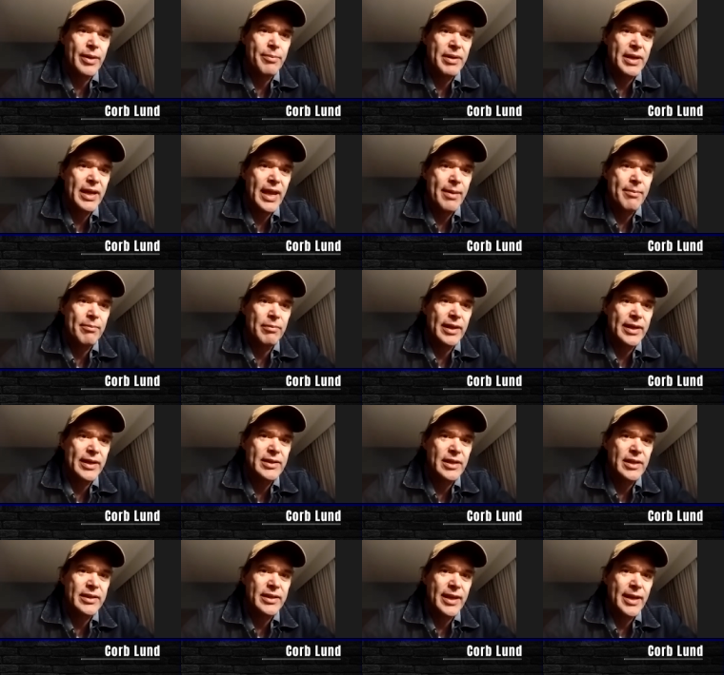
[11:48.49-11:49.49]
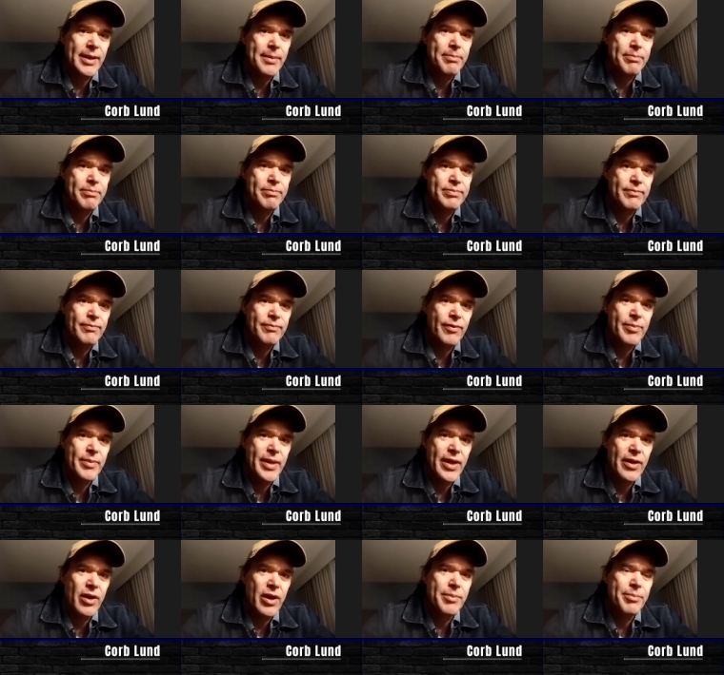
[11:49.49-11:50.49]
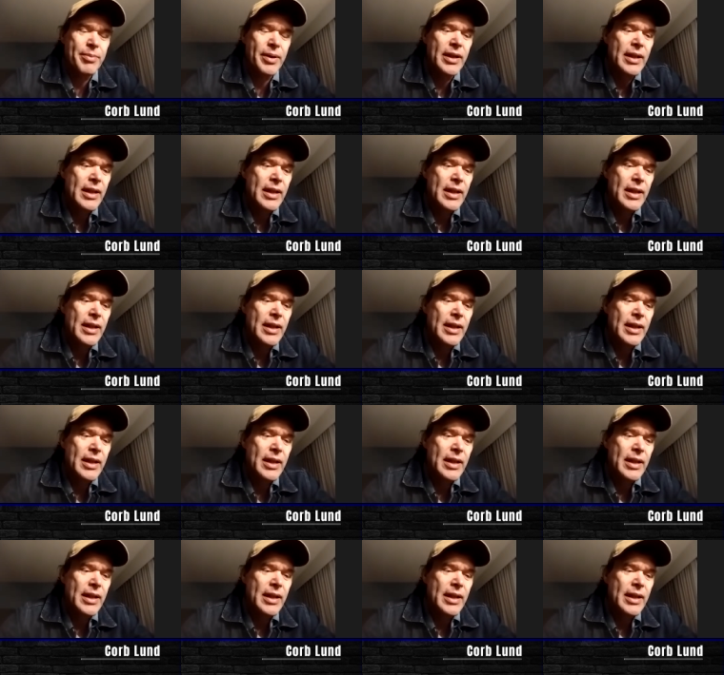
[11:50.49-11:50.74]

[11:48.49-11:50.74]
and they became linked at the hip from then on.